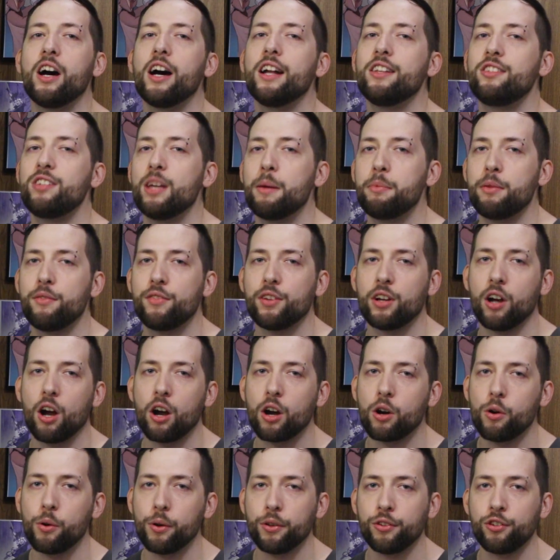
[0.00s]
concept of the
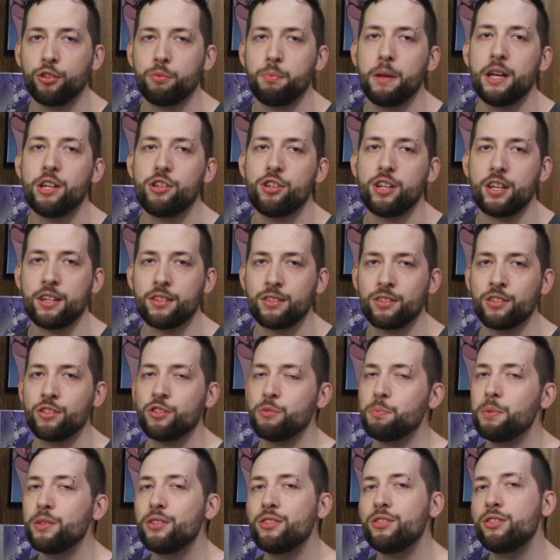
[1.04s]
gargoyle's species,
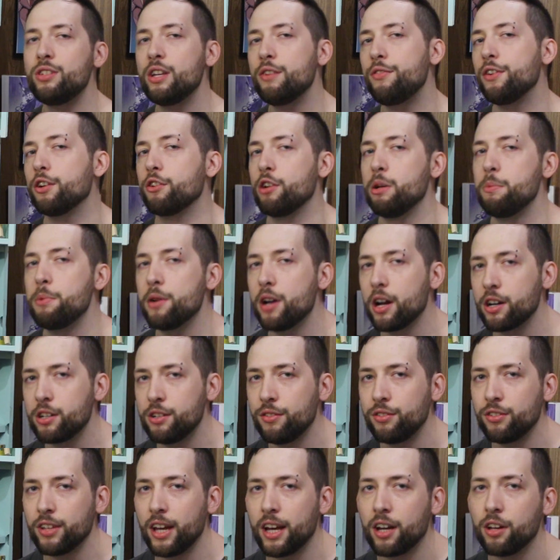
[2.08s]
specific
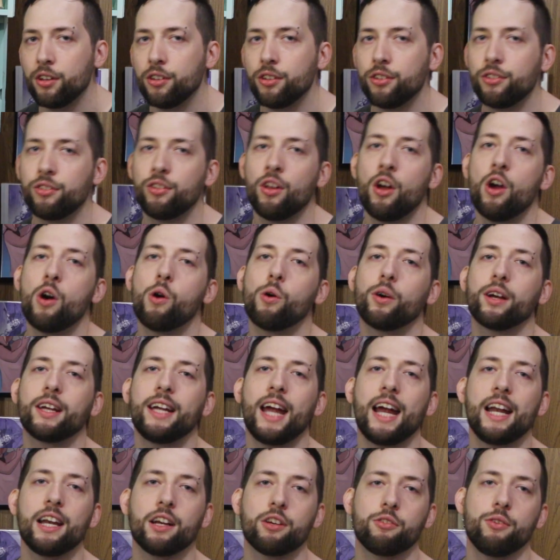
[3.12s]
reproductive cycles,
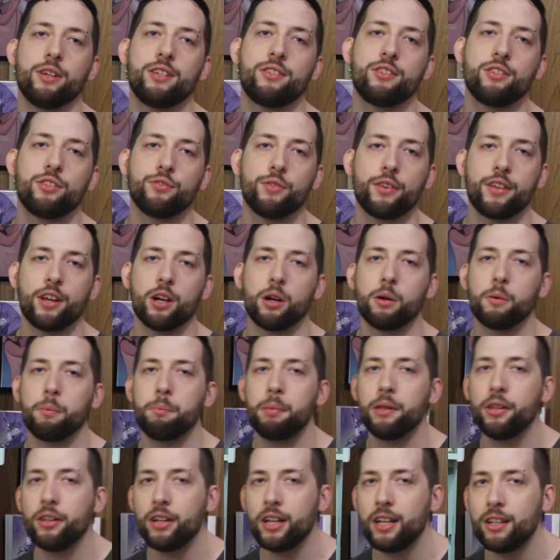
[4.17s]
organic reasons for their
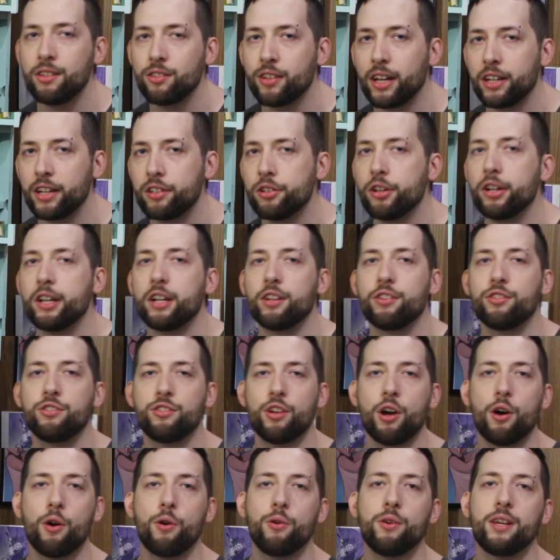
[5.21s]
abilities like turning to
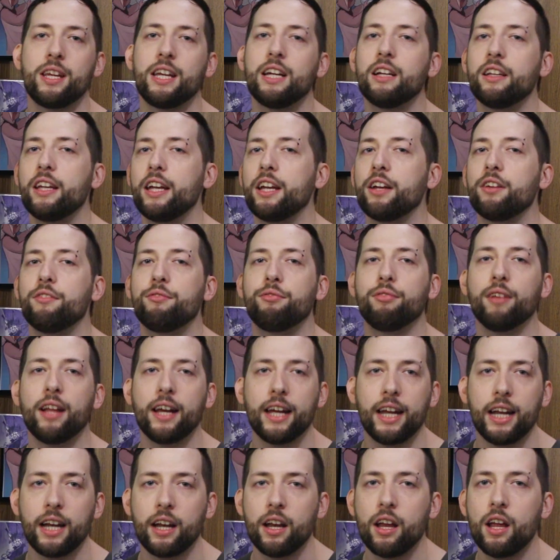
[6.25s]
stone, healing, and
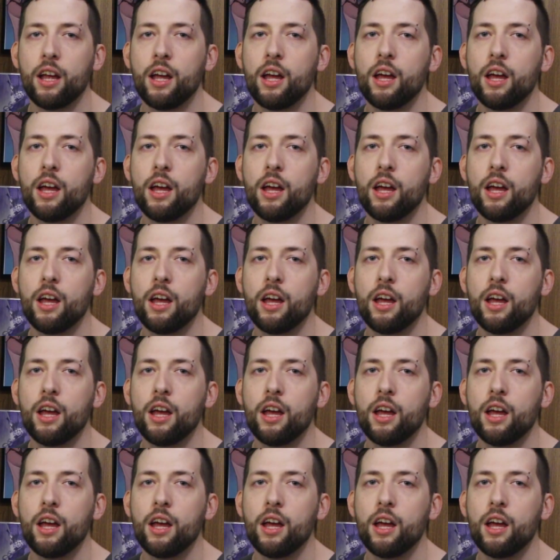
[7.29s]
flight,